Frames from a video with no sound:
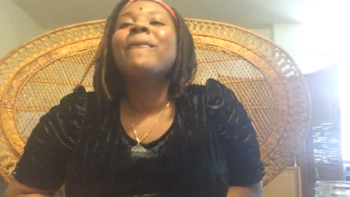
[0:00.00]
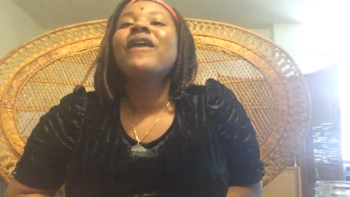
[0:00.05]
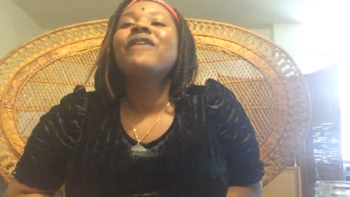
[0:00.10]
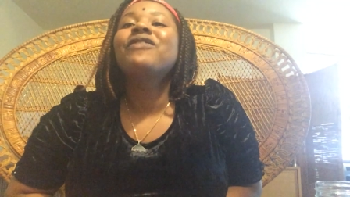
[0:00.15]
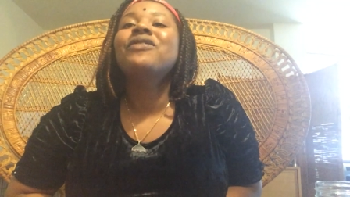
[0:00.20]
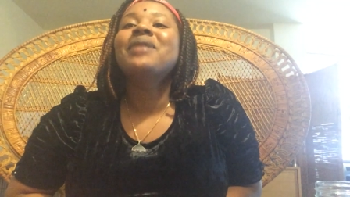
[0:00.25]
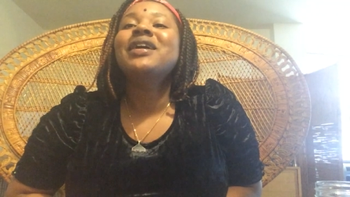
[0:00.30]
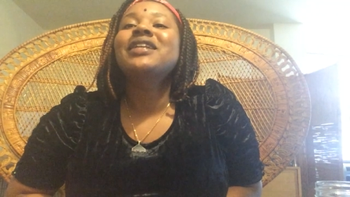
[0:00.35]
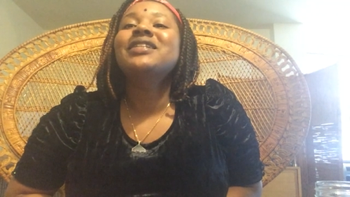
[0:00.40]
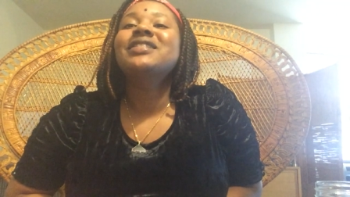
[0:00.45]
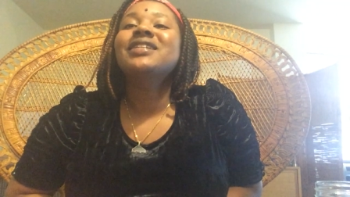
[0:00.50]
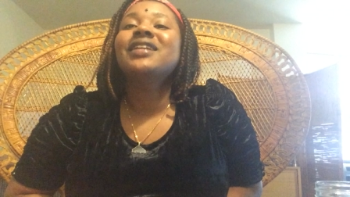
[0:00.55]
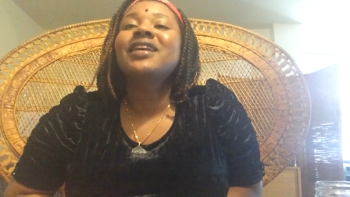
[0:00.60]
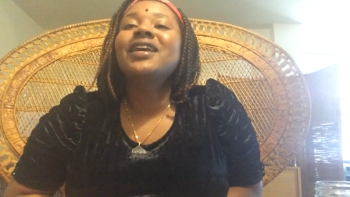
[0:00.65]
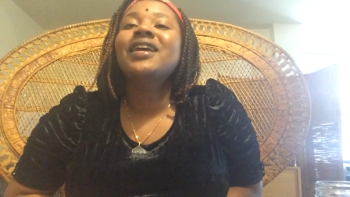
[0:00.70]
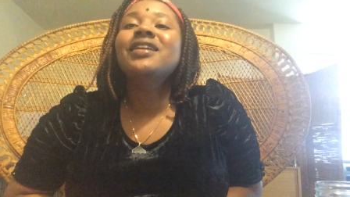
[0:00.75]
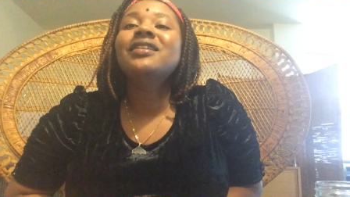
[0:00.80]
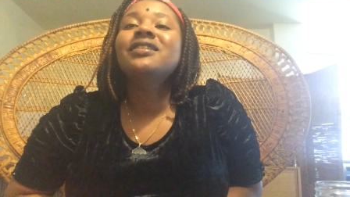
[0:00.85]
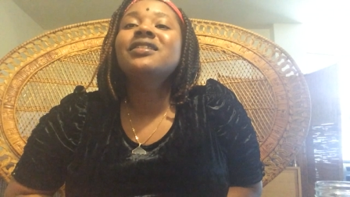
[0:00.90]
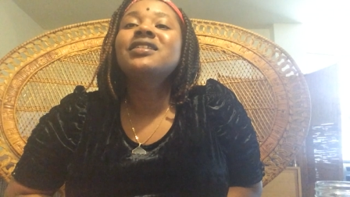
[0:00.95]
If you made it to
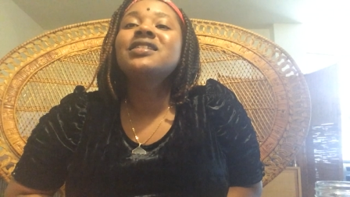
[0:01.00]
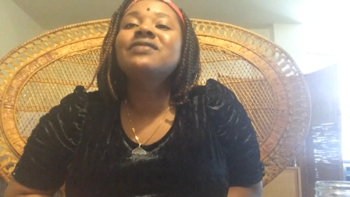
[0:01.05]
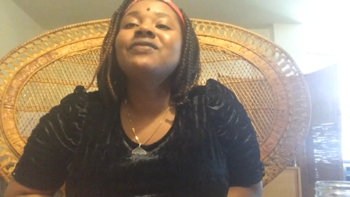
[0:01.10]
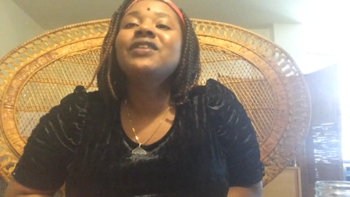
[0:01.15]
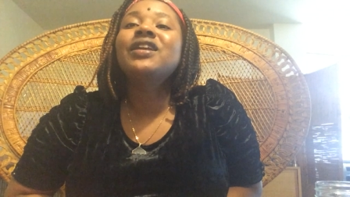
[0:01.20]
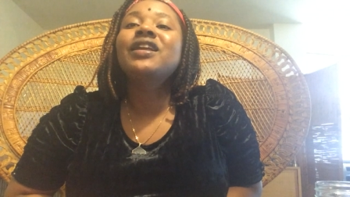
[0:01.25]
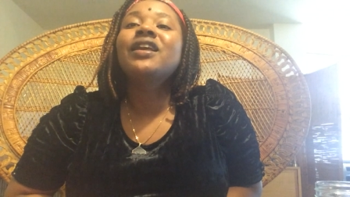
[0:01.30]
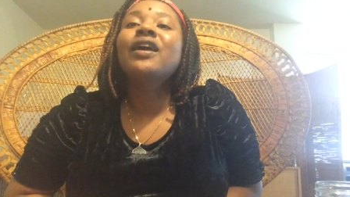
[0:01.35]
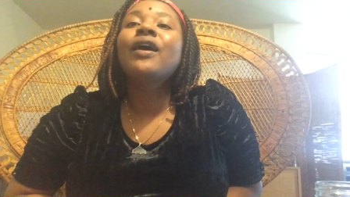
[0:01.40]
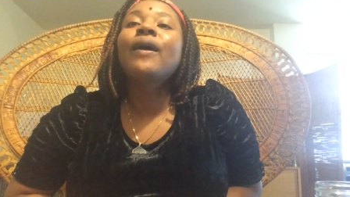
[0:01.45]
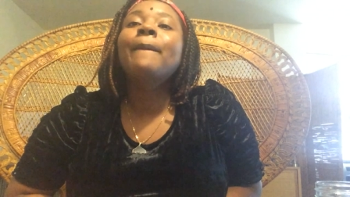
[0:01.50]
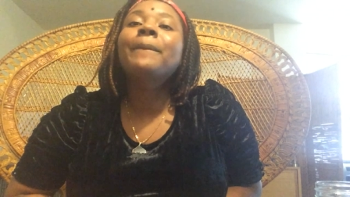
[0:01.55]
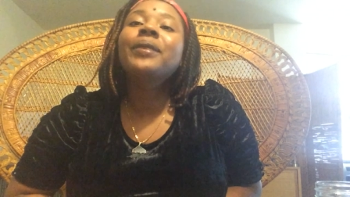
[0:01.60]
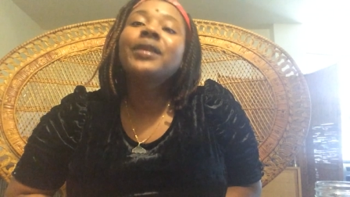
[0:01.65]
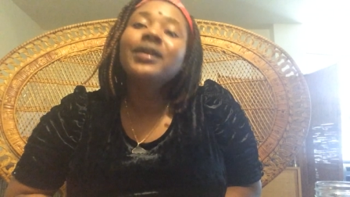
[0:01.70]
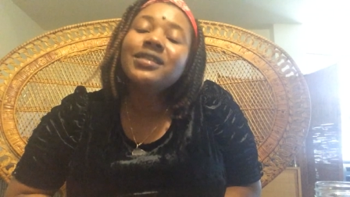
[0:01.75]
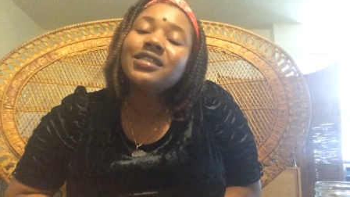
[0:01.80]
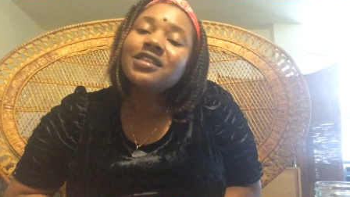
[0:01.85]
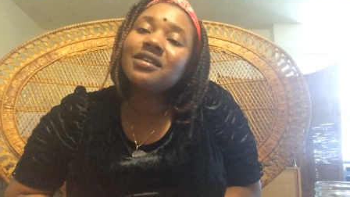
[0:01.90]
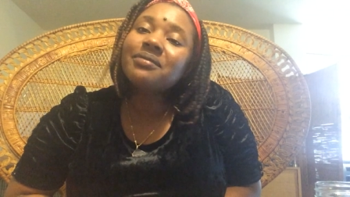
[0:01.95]
the end of this video,
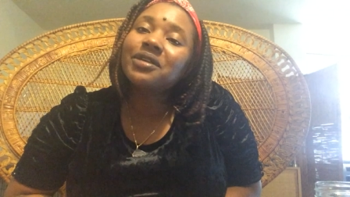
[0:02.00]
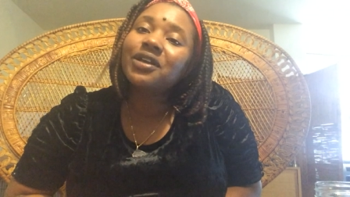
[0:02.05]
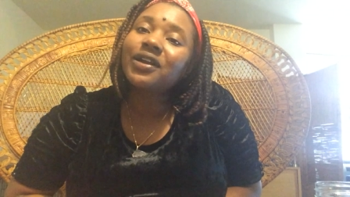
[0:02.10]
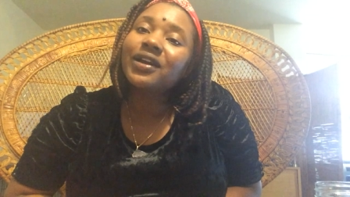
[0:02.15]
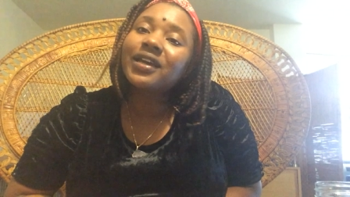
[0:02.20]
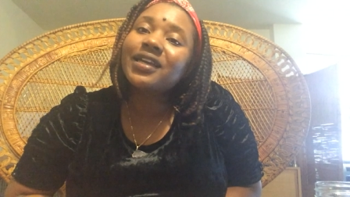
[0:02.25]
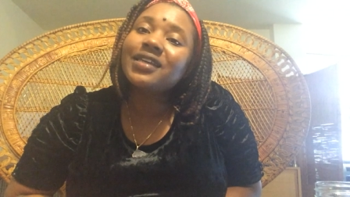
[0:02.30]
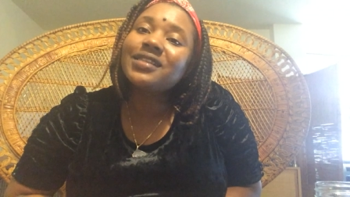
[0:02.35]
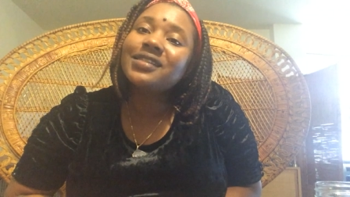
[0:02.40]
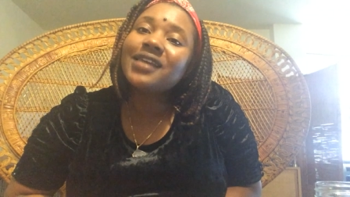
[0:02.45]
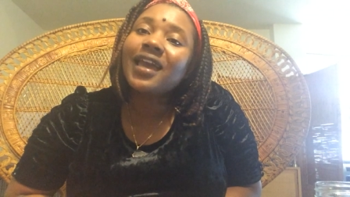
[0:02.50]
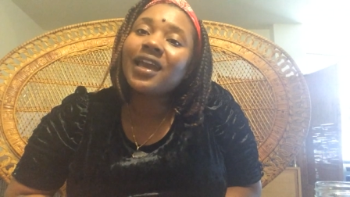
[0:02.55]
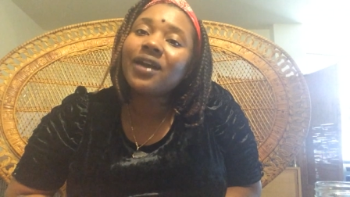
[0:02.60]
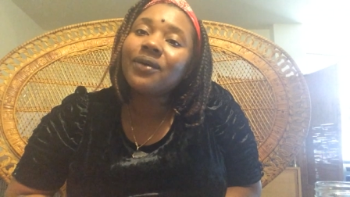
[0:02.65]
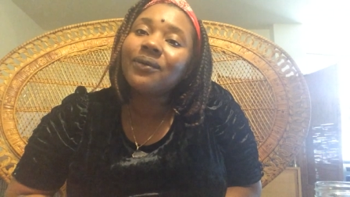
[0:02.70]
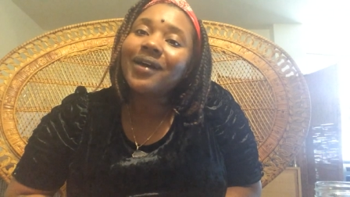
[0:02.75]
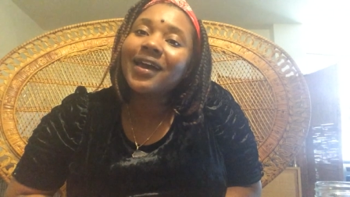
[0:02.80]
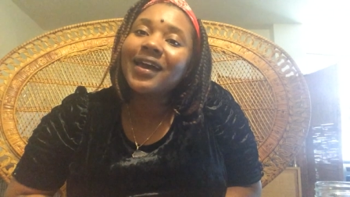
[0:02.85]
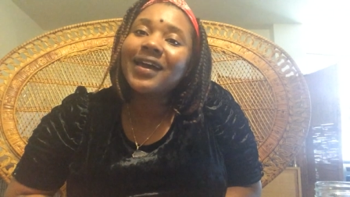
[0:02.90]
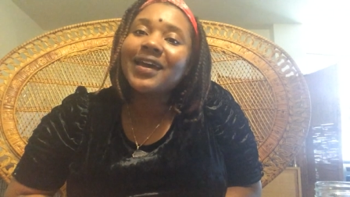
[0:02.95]
please give me your key
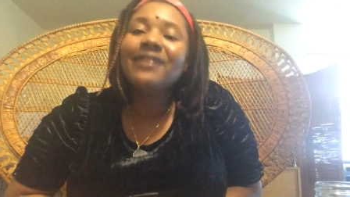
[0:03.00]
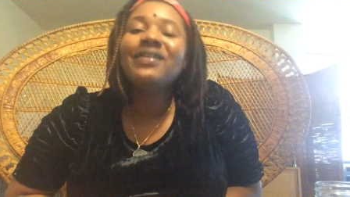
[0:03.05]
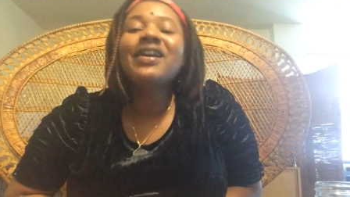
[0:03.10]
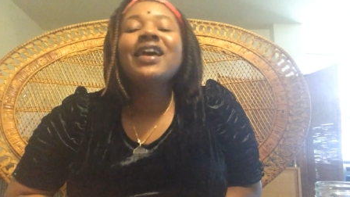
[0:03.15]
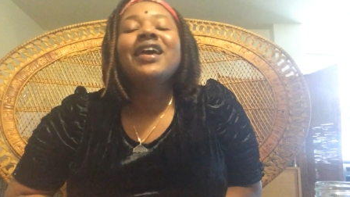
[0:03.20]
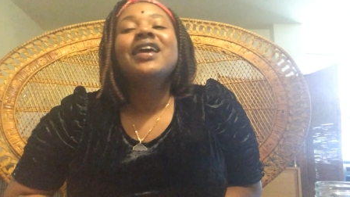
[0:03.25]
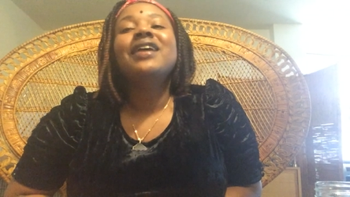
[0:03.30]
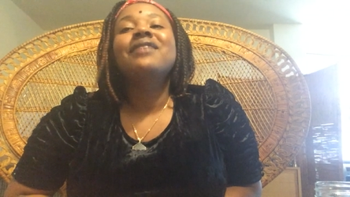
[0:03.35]
takeaway.